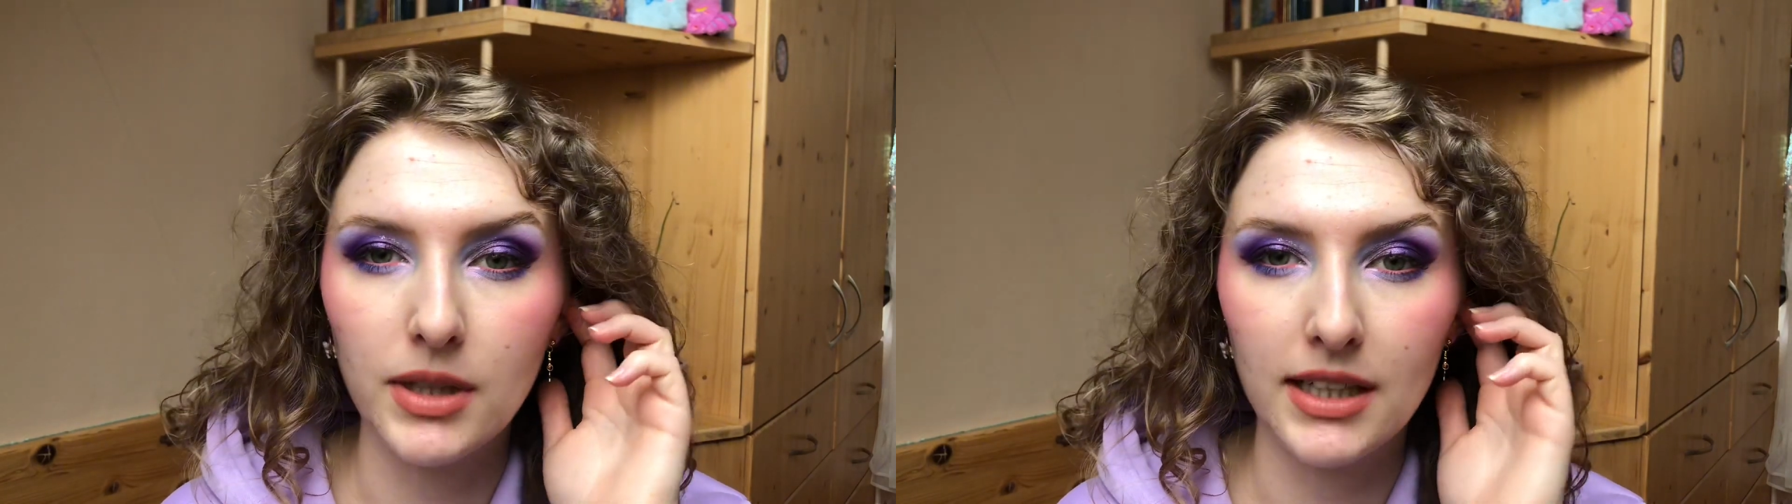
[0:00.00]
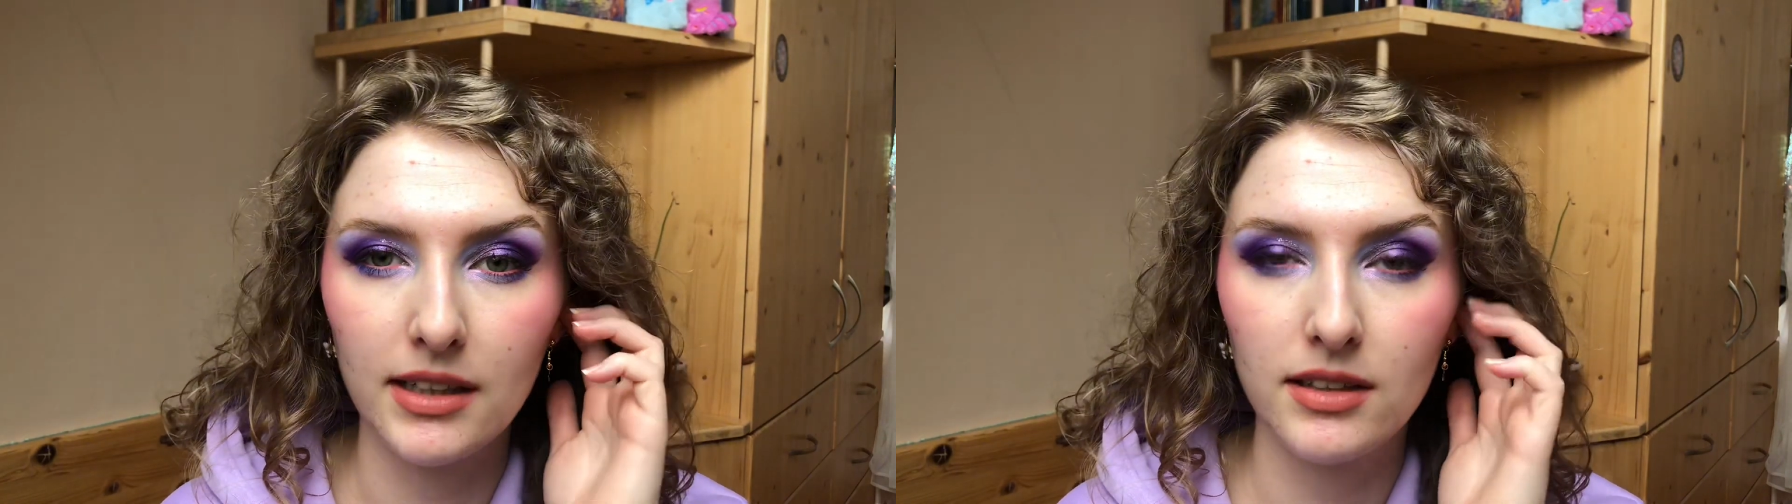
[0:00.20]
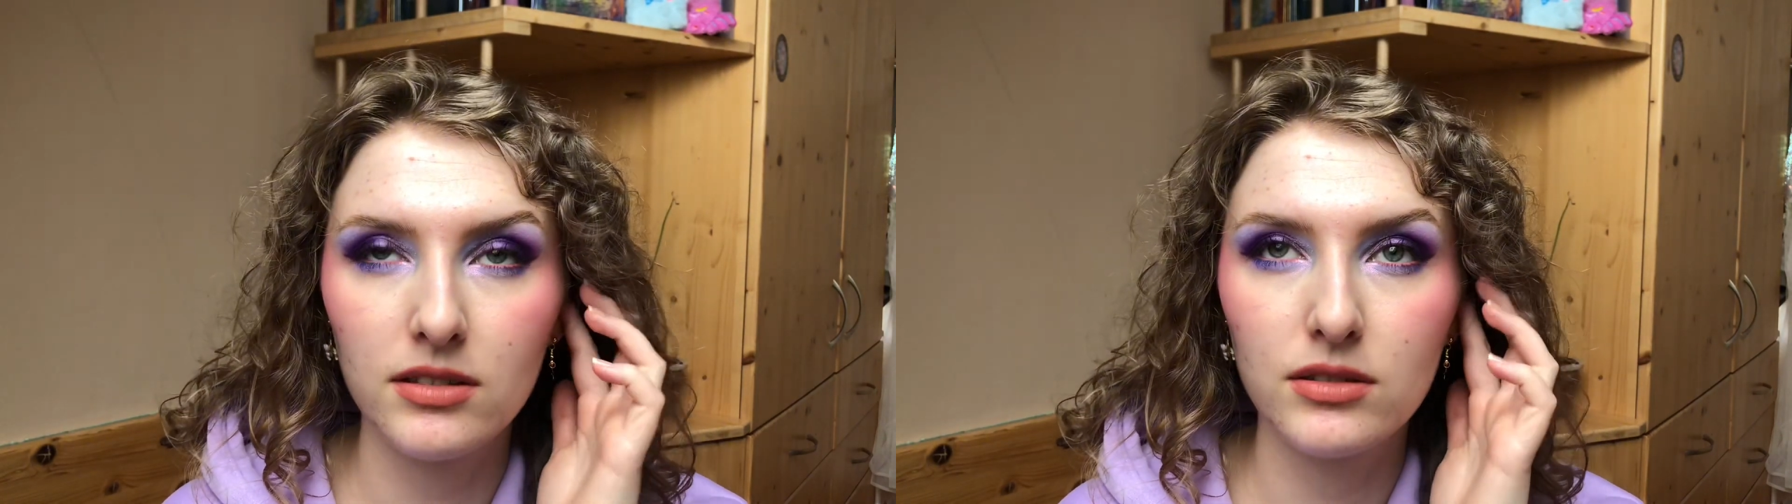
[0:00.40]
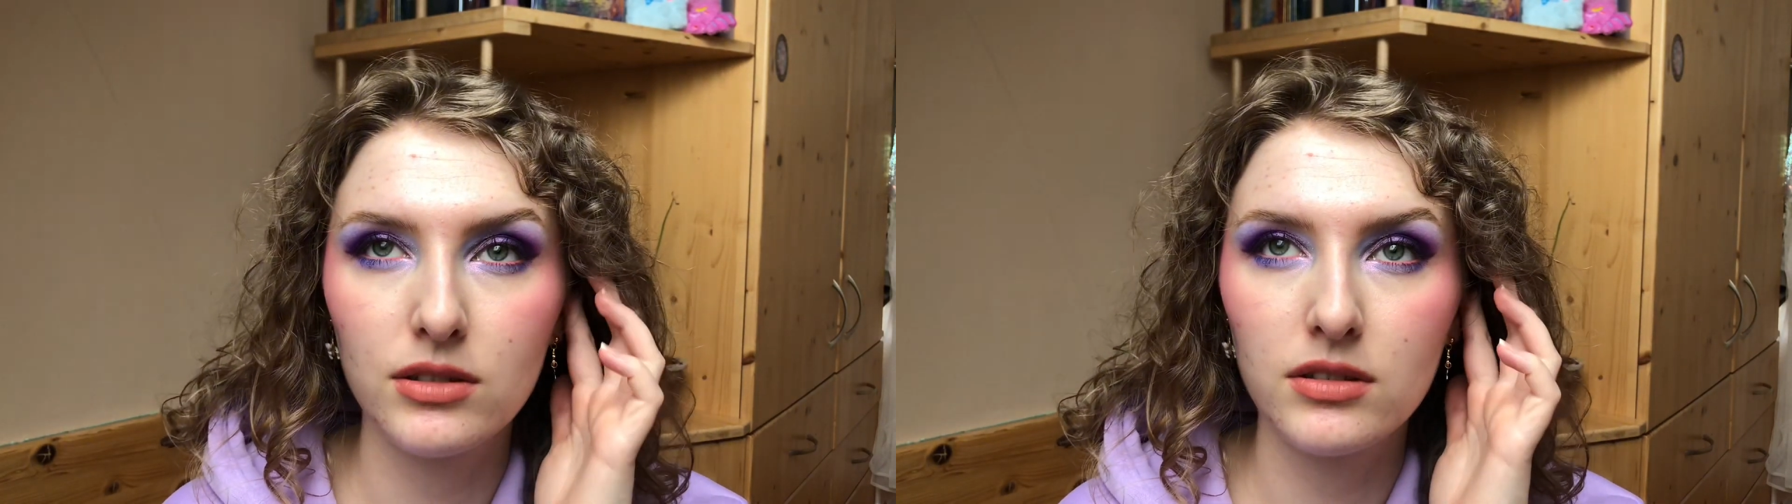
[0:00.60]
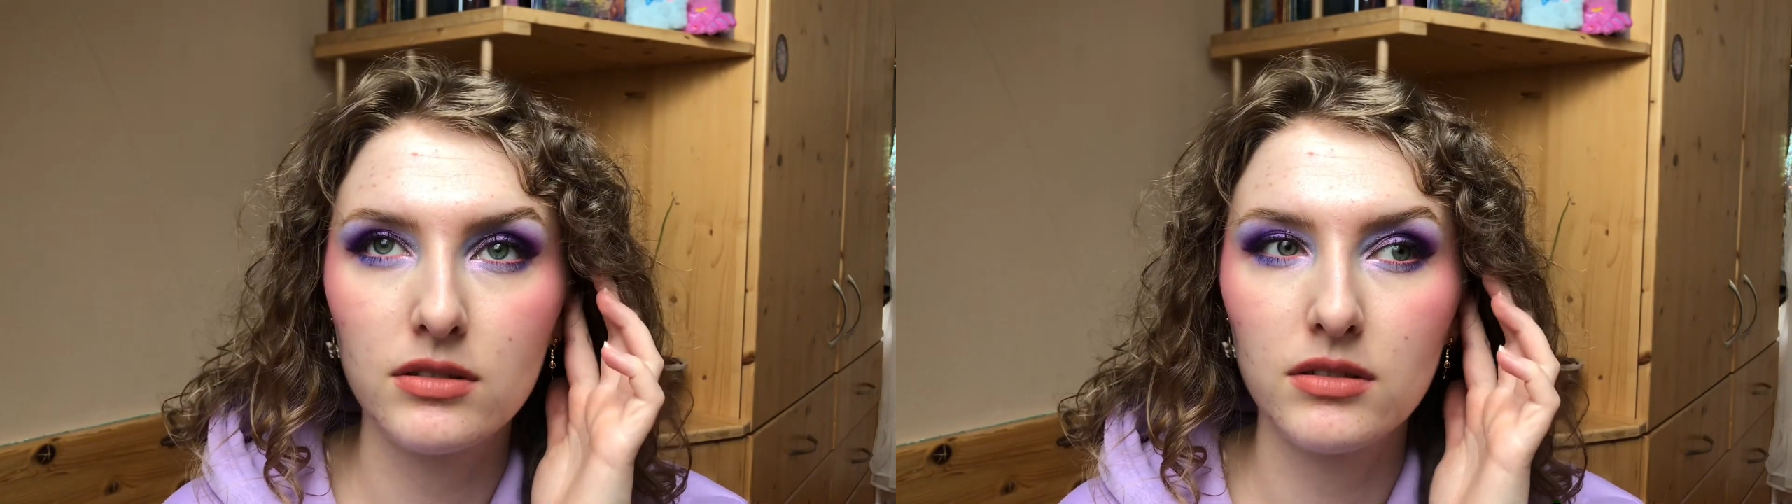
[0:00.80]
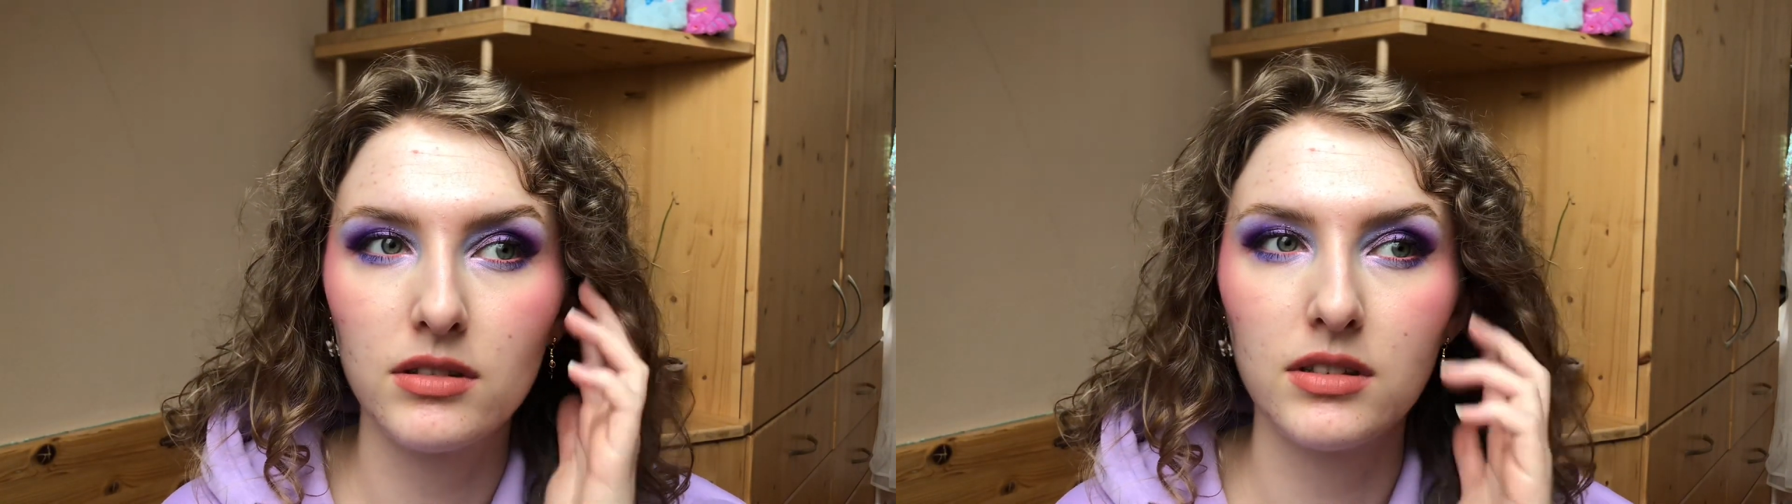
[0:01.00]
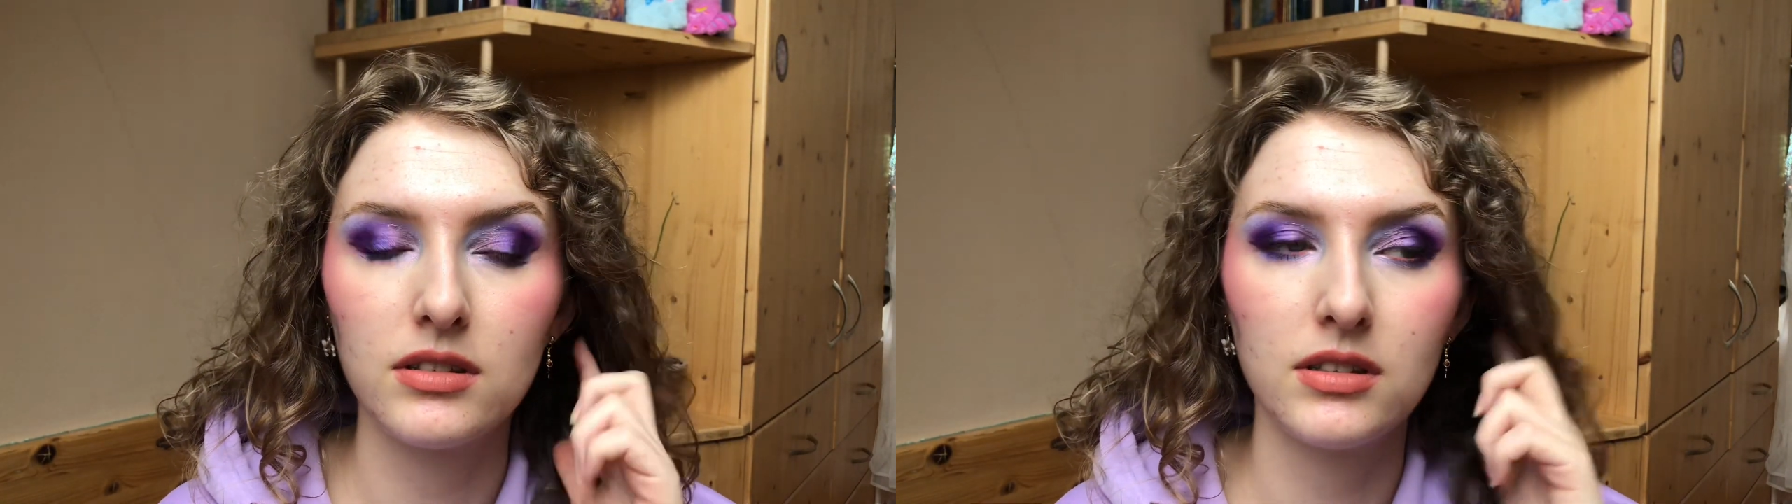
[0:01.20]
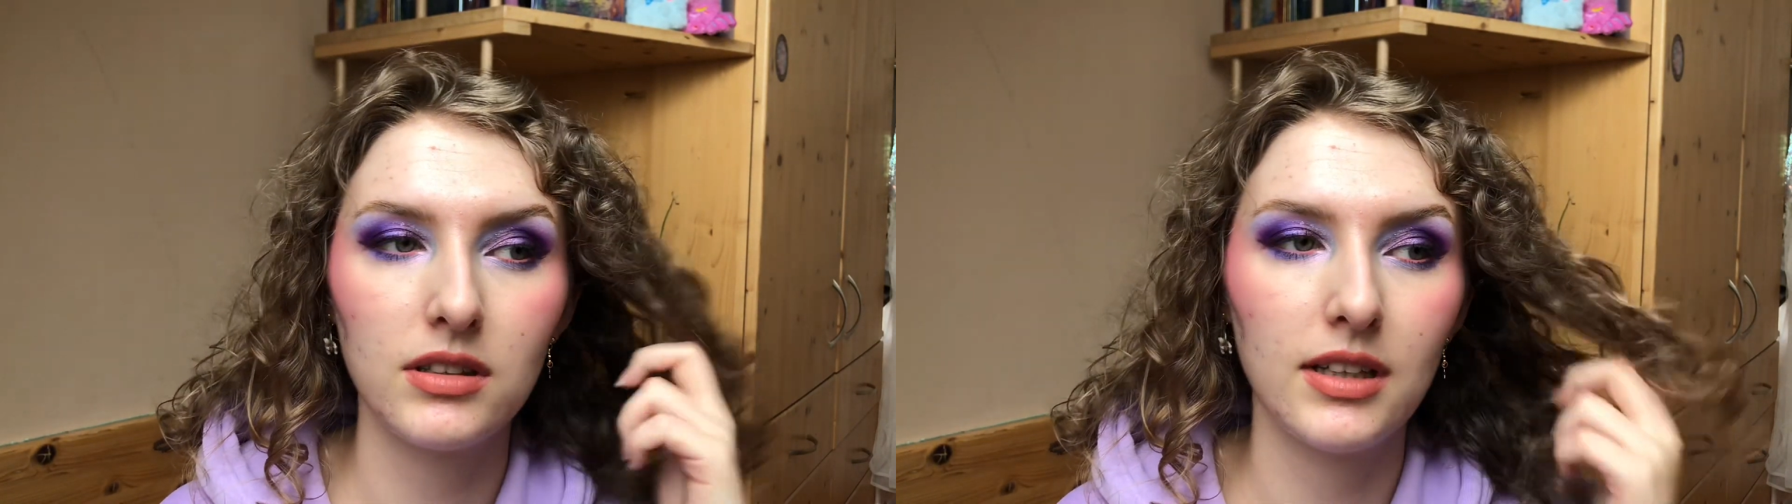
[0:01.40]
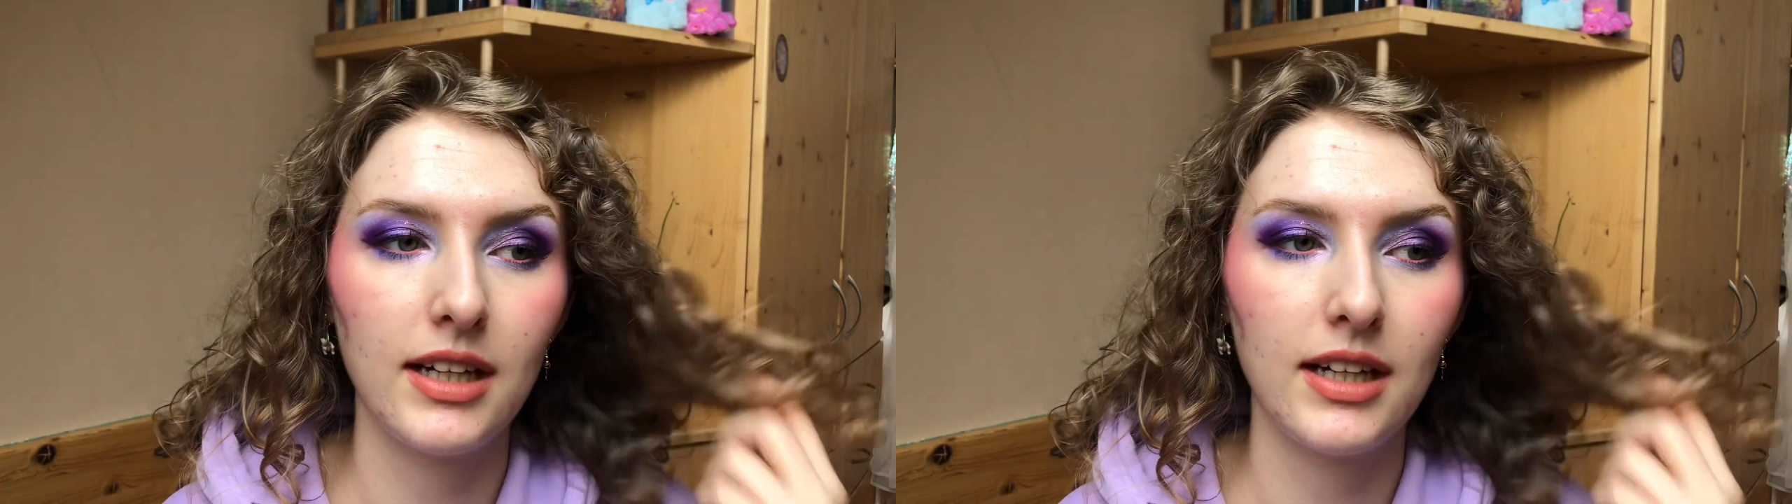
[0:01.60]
I